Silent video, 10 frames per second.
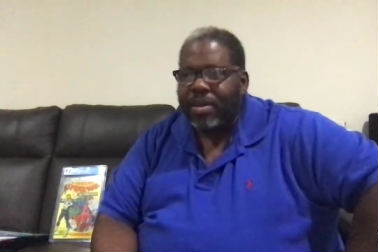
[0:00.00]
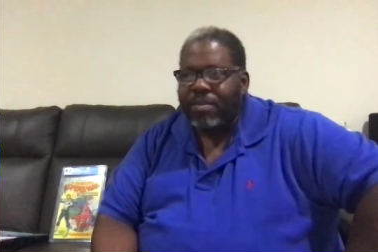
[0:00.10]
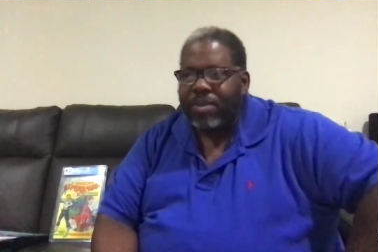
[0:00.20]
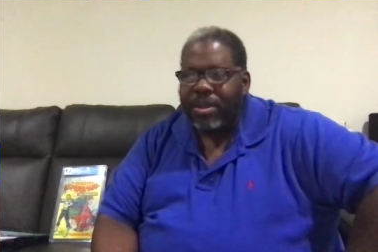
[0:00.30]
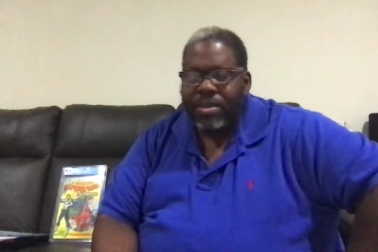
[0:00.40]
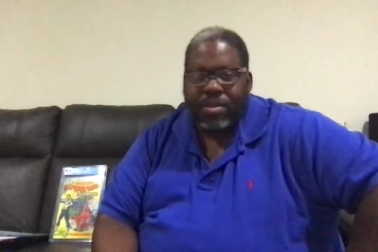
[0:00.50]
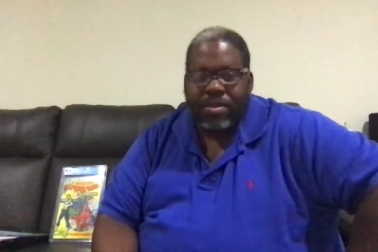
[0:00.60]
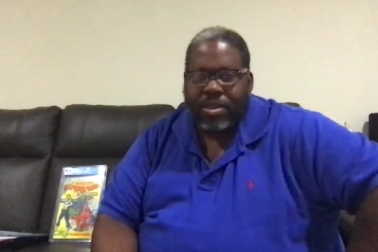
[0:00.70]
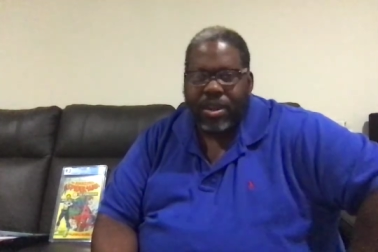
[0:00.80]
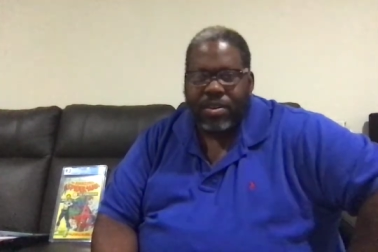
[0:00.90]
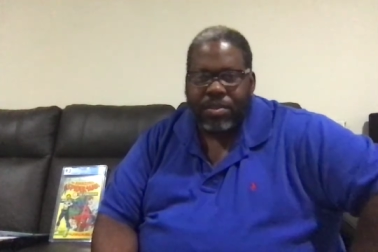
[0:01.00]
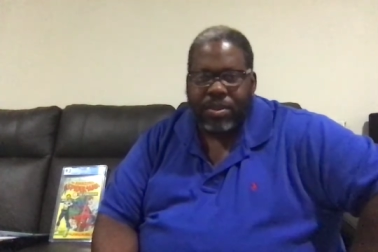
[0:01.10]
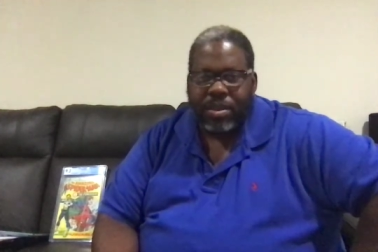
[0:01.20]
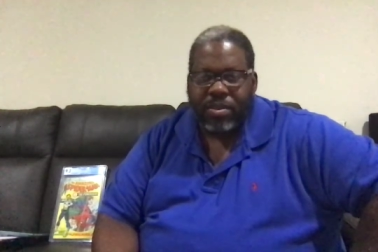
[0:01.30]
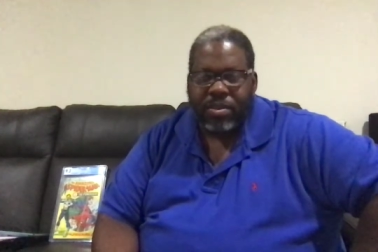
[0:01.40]
But it's the nature of the
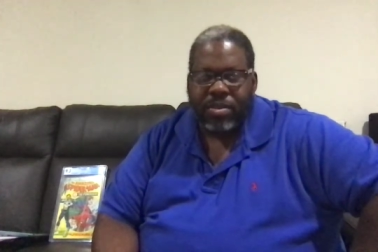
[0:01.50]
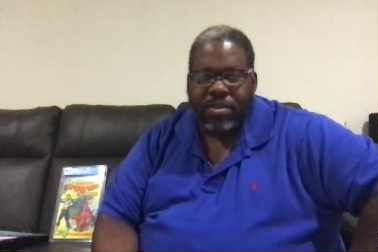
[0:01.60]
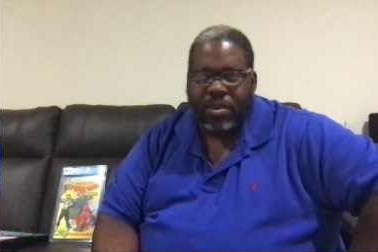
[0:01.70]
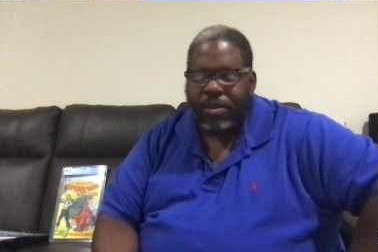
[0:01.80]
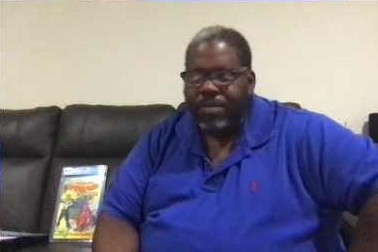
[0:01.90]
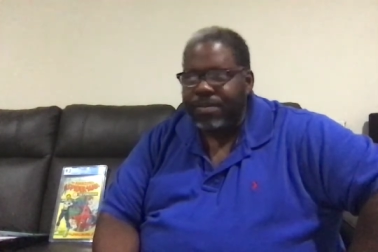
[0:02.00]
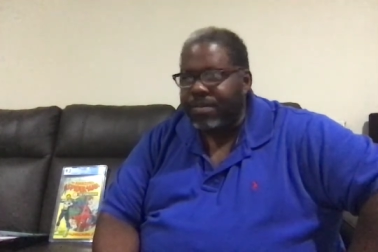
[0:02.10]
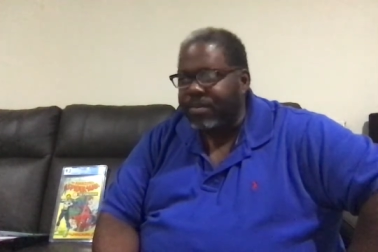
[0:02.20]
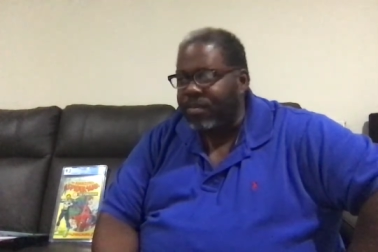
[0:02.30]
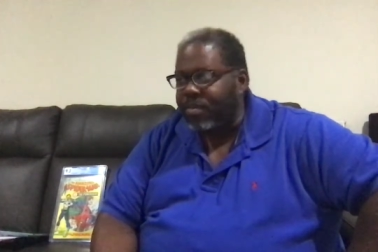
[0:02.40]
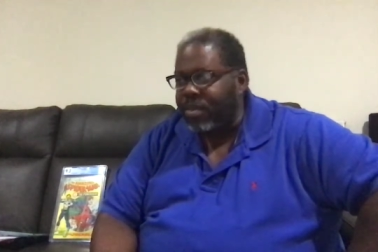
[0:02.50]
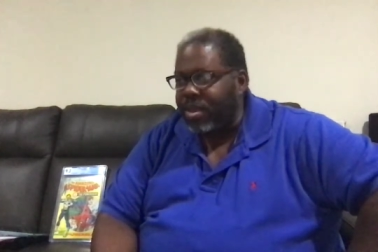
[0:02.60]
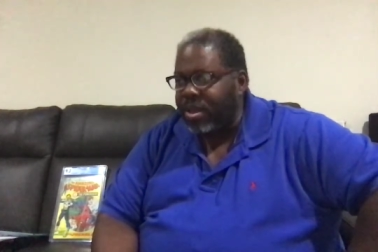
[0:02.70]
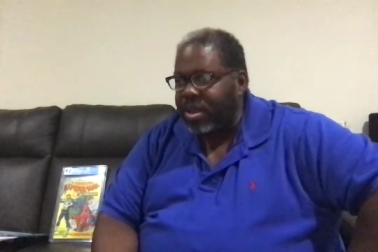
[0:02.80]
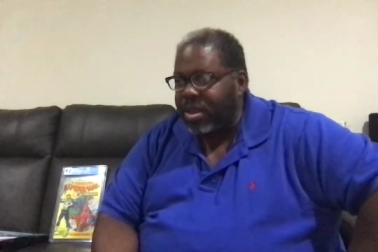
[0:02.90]
beast. So
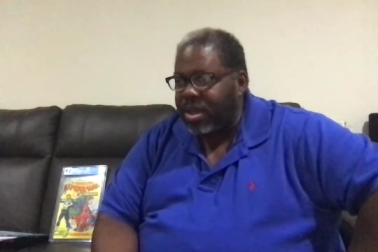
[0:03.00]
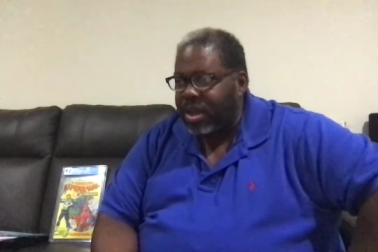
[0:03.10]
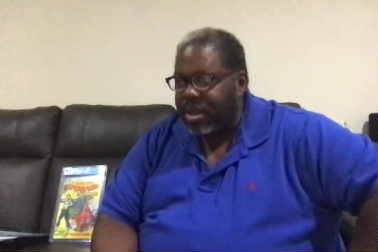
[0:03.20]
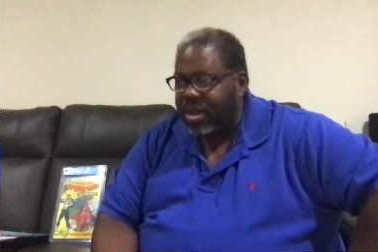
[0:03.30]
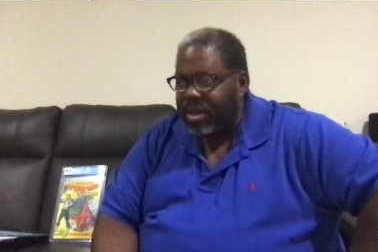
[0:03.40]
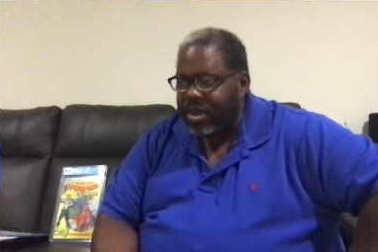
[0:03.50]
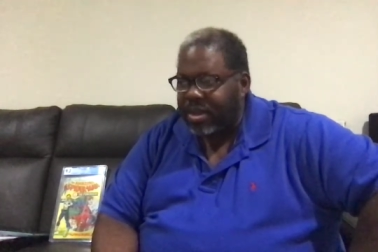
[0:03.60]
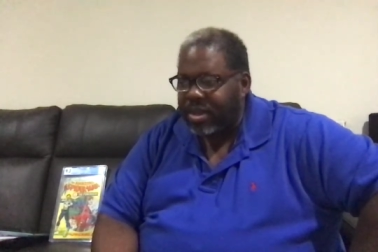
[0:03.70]
I